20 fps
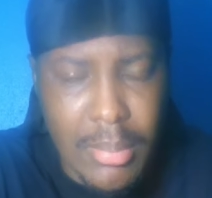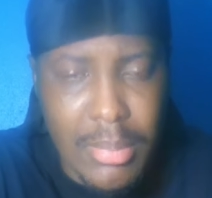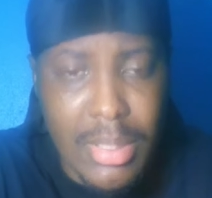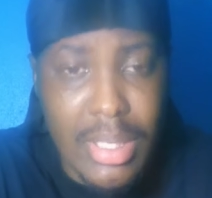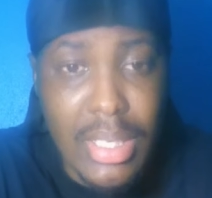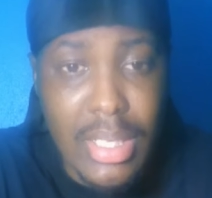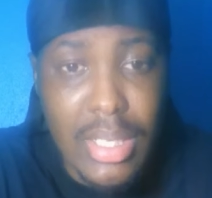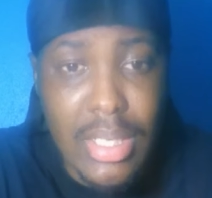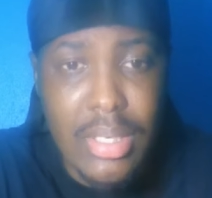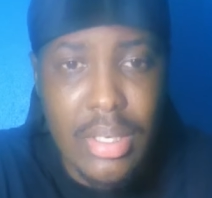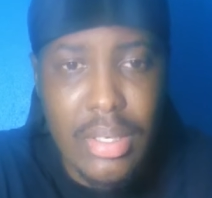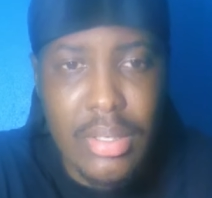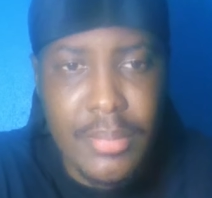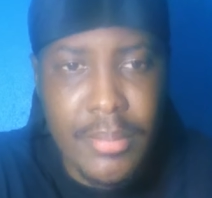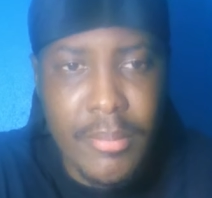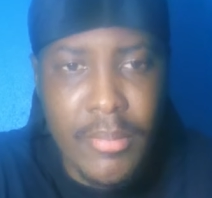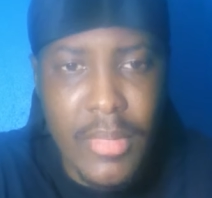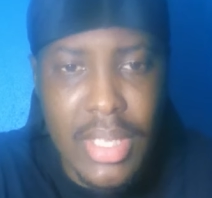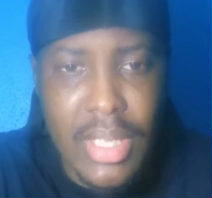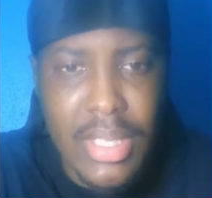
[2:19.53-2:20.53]
leader
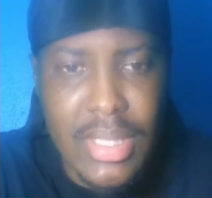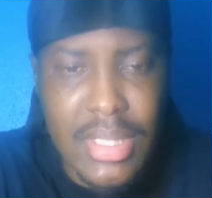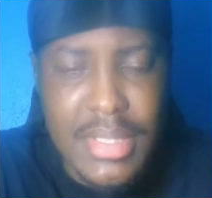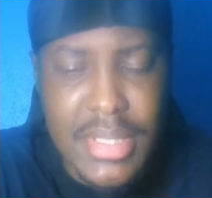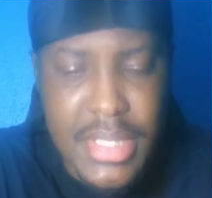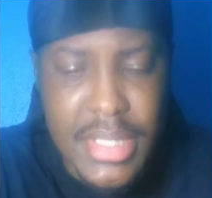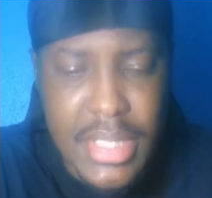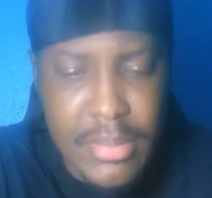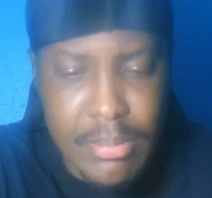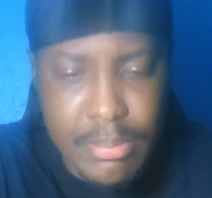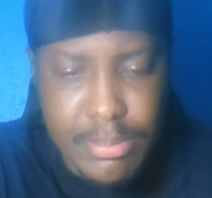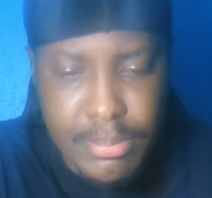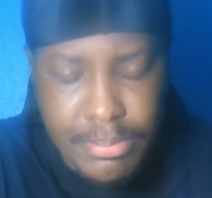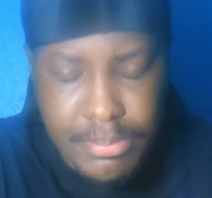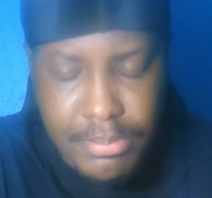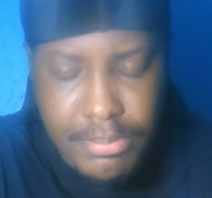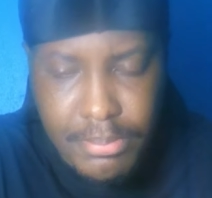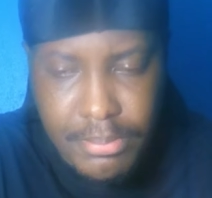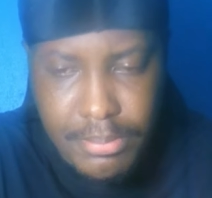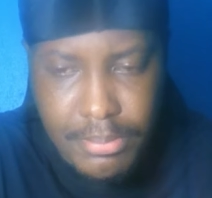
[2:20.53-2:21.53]
in the
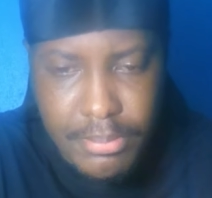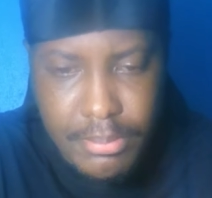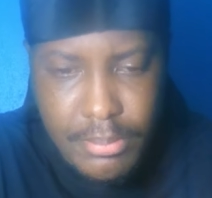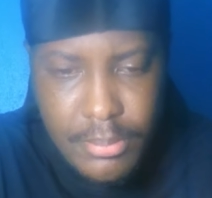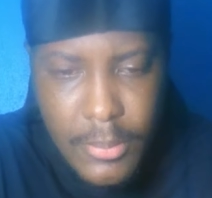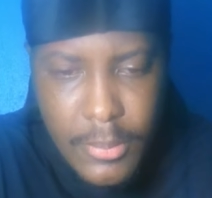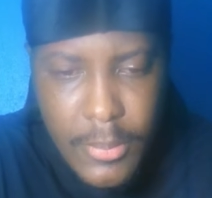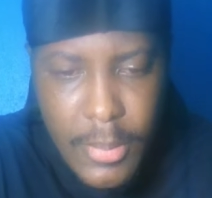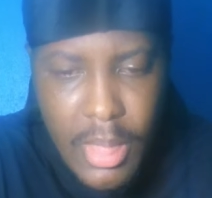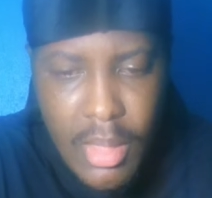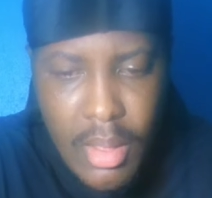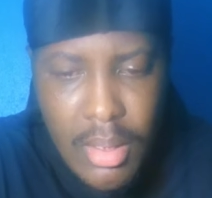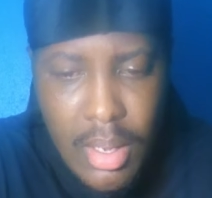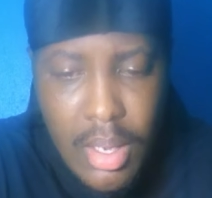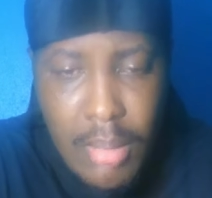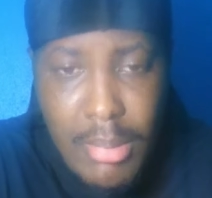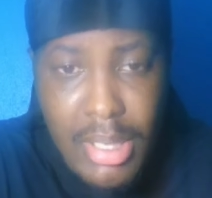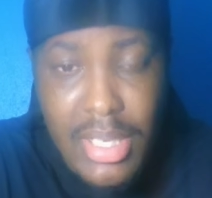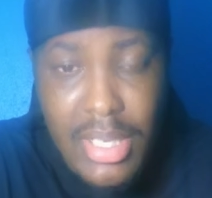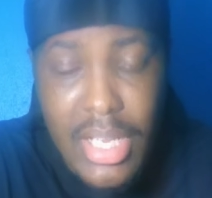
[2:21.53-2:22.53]
team.
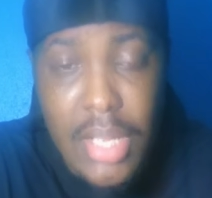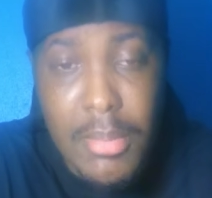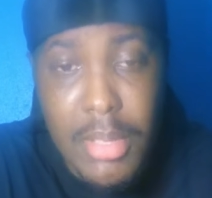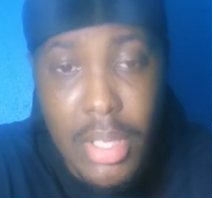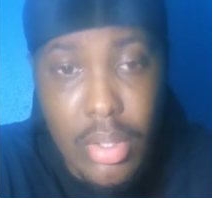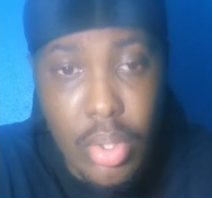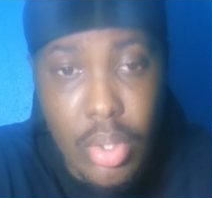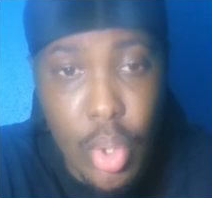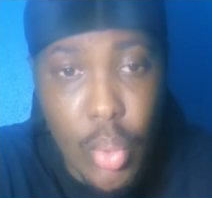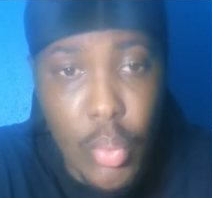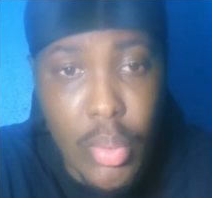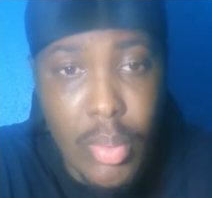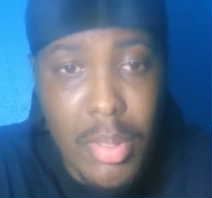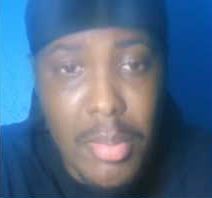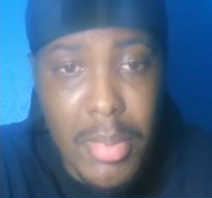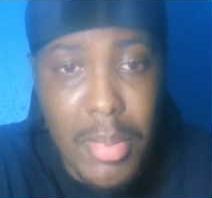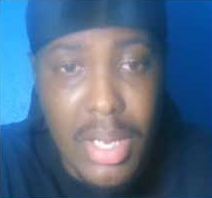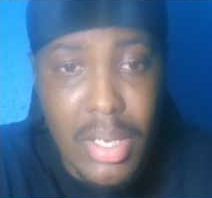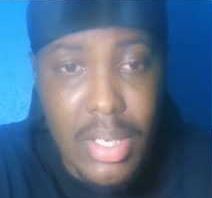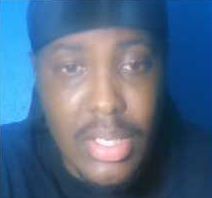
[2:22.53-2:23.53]
And Damian Lowe will
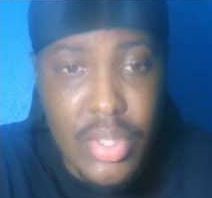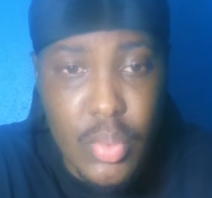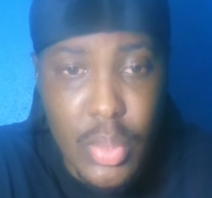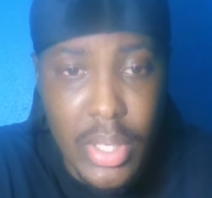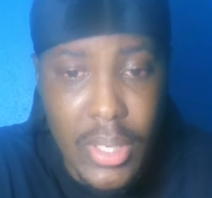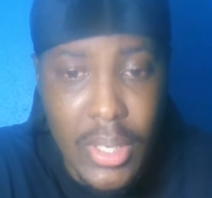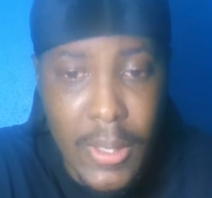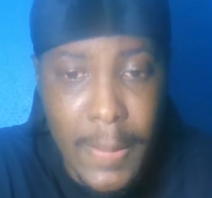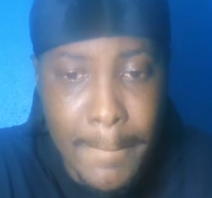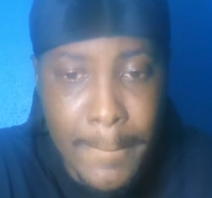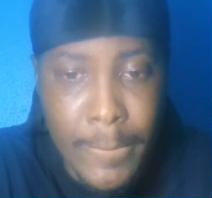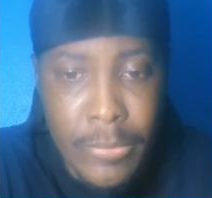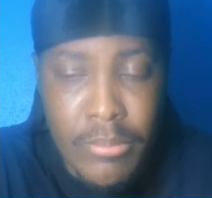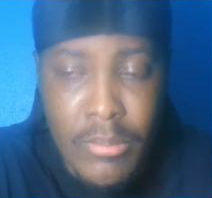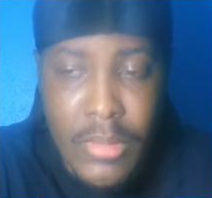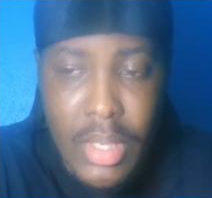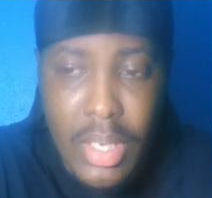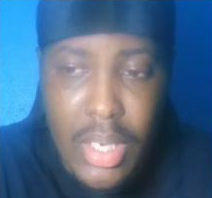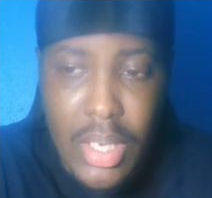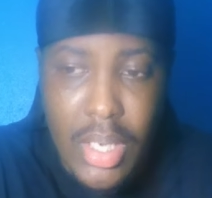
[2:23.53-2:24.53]
be back as well.
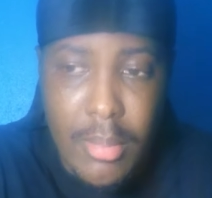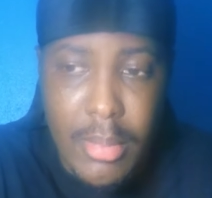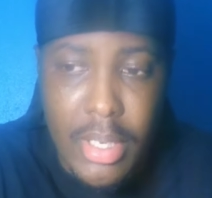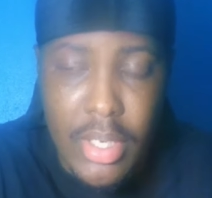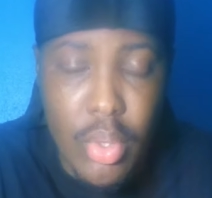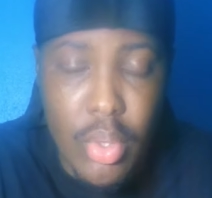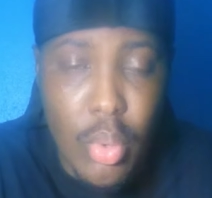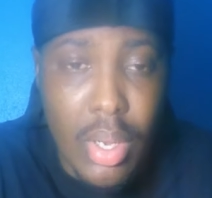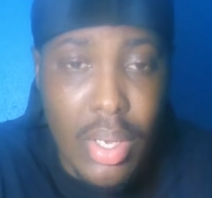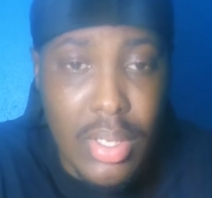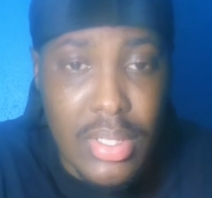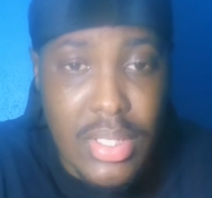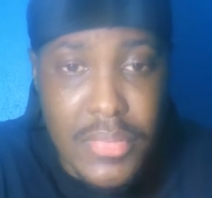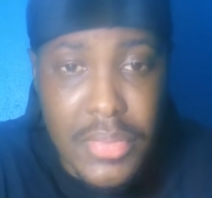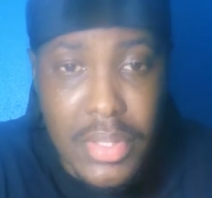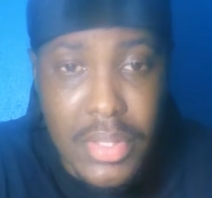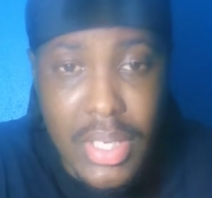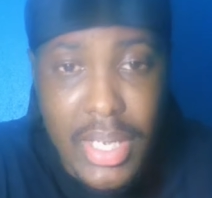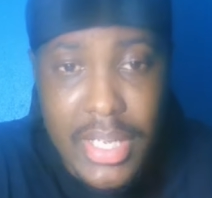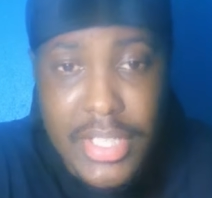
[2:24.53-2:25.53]
I know a lot
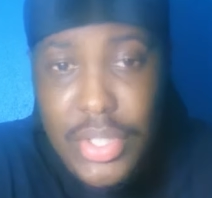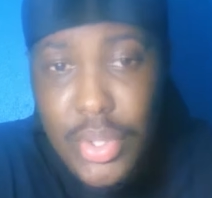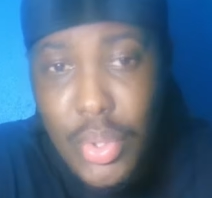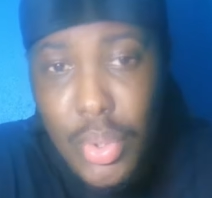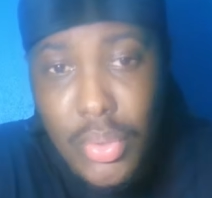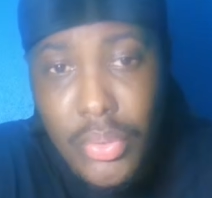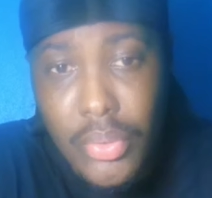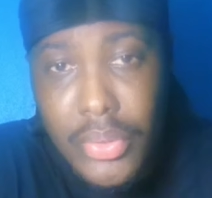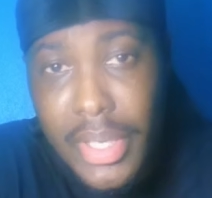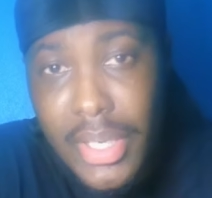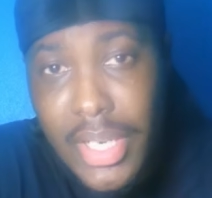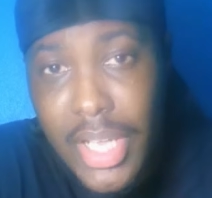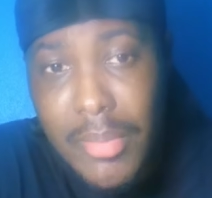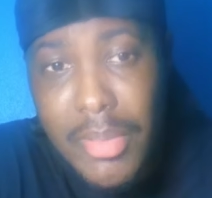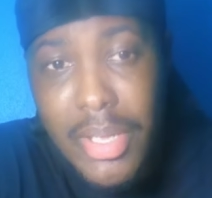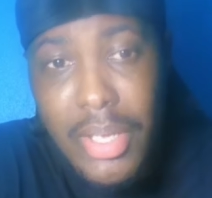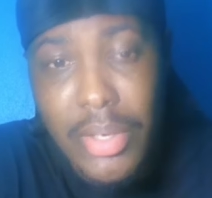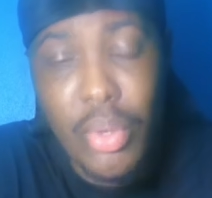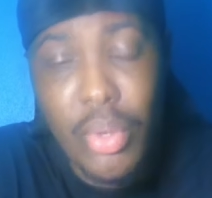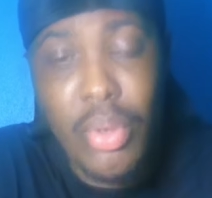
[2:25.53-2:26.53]
of you guys don't rate
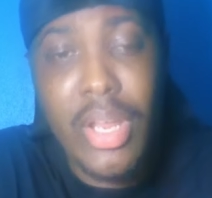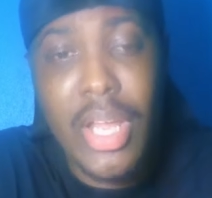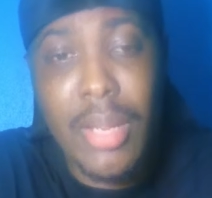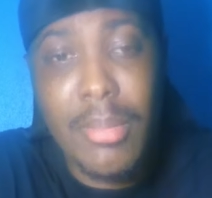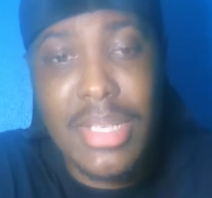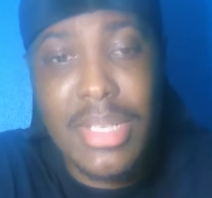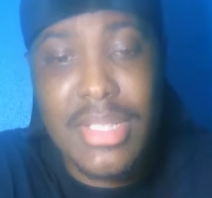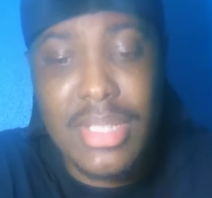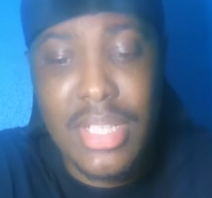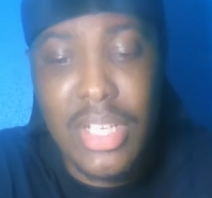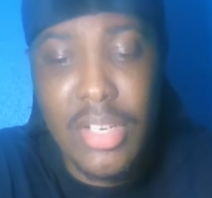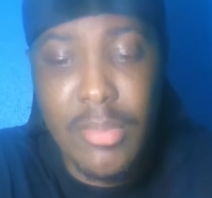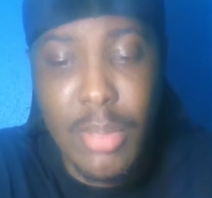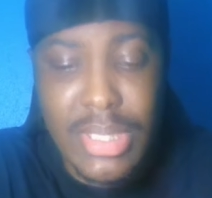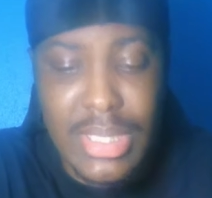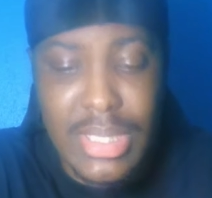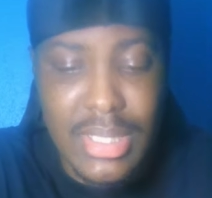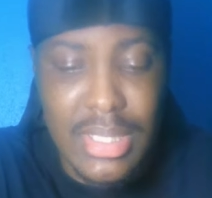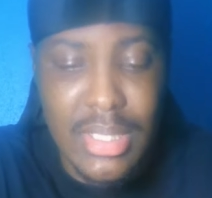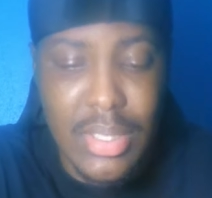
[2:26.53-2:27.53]
Damian Lowe like myself,
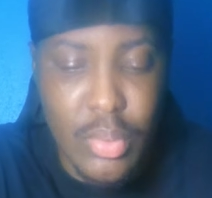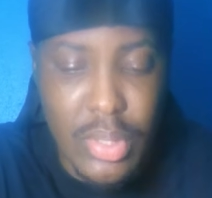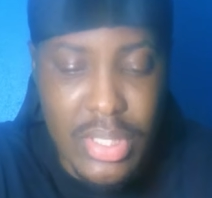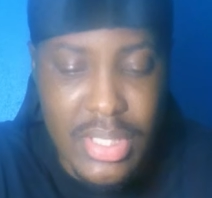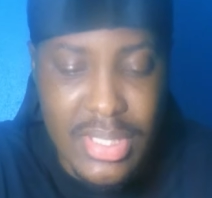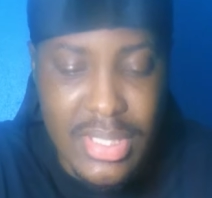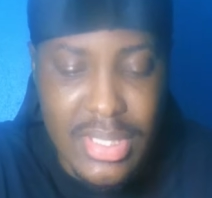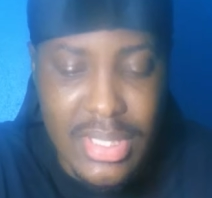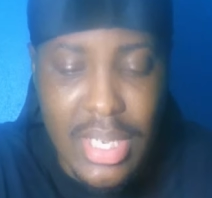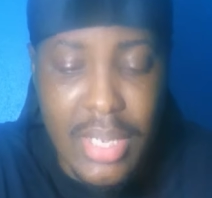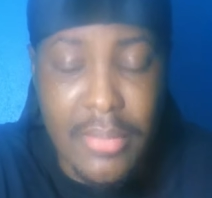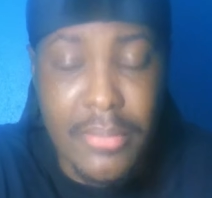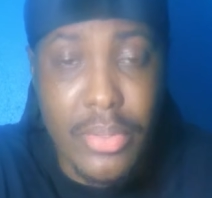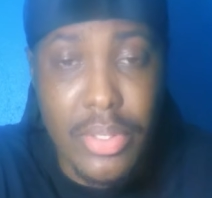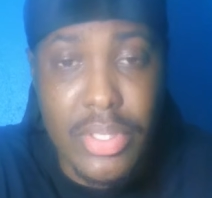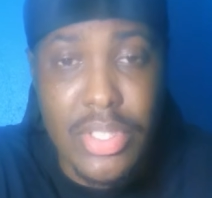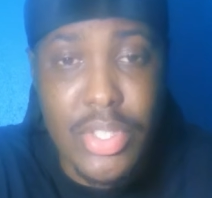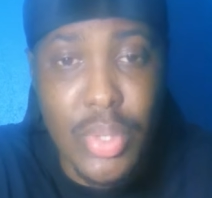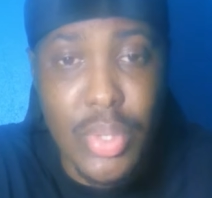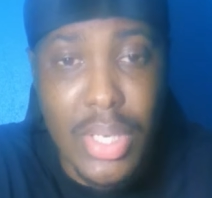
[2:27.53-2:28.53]
but I think it's time
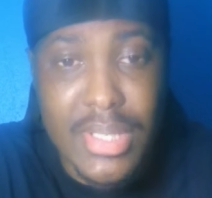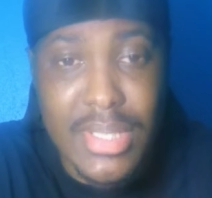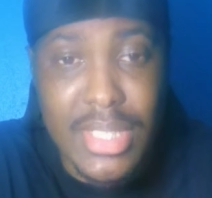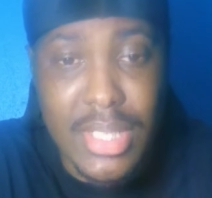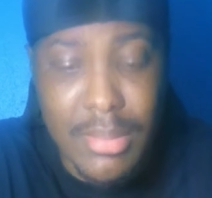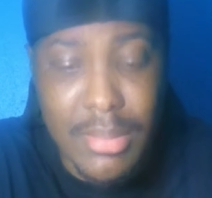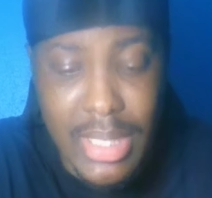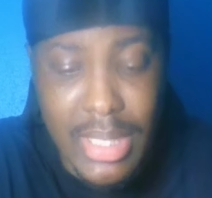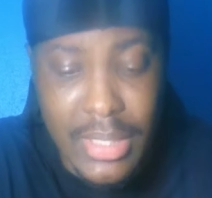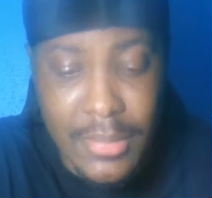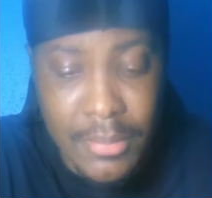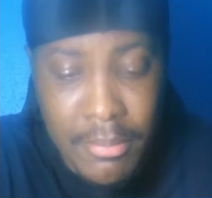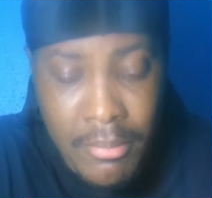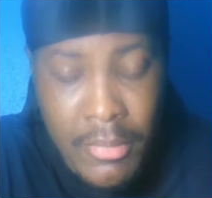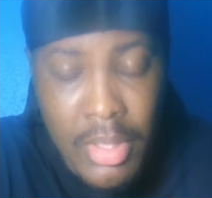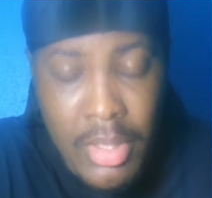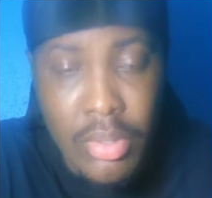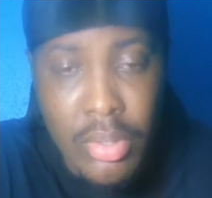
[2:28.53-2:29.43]
for us to accept that